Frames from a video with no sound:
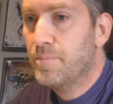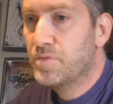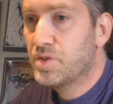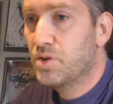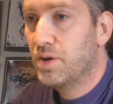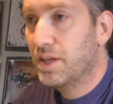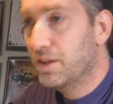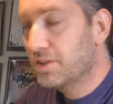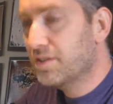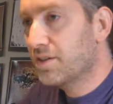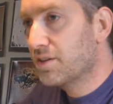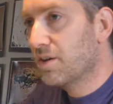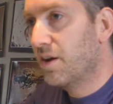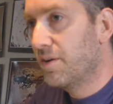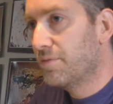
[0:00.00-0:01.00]
So I looked
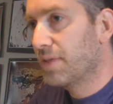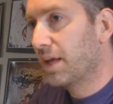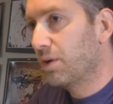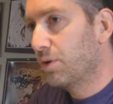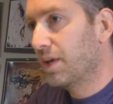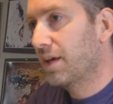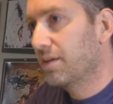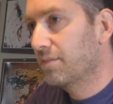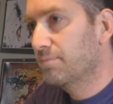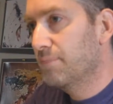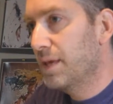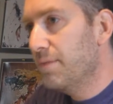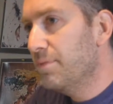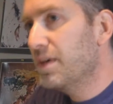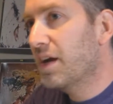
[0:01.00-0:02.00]
at it all and I'm like, okay,
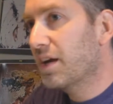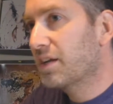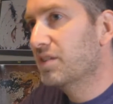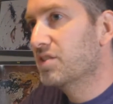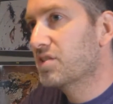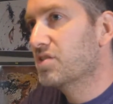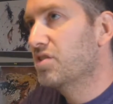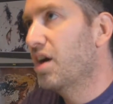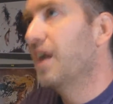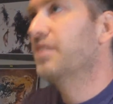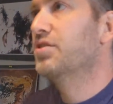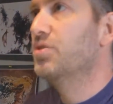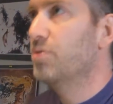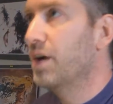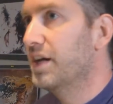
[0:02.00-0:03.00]
maybe I can just
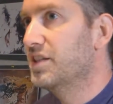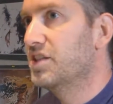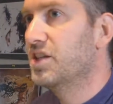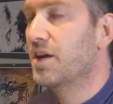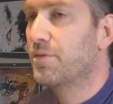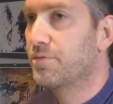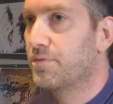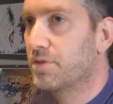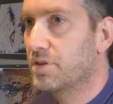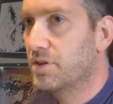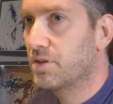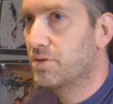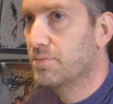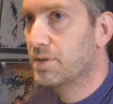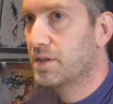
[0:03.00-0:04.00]
not do IGF for a
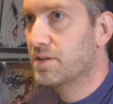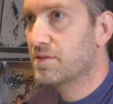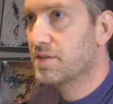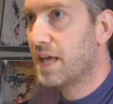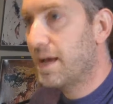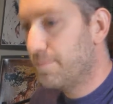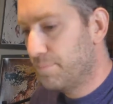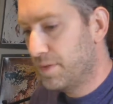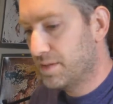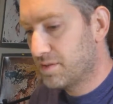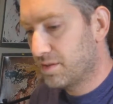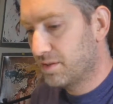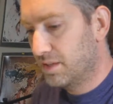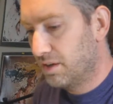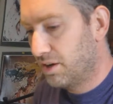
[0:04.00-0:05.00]
year because that
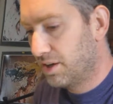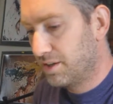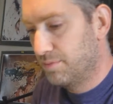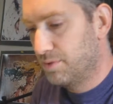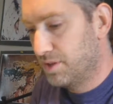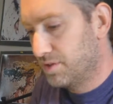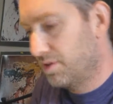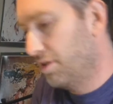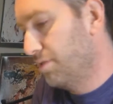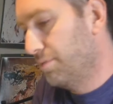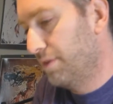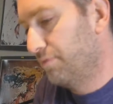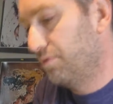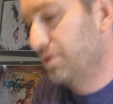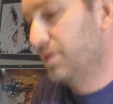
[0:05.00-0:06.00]
basically occupies all of
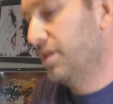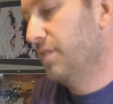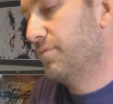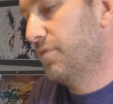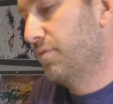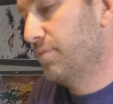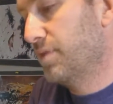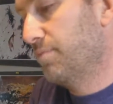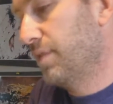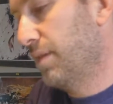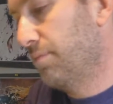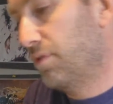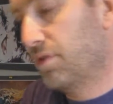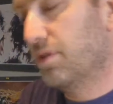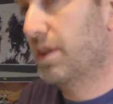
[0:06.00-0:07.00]
my free time from
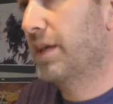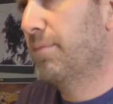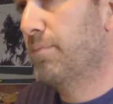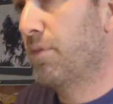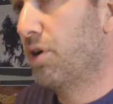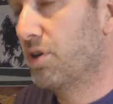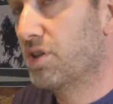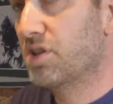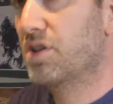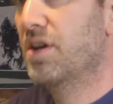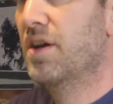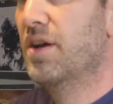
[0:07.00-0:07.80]
September to like March.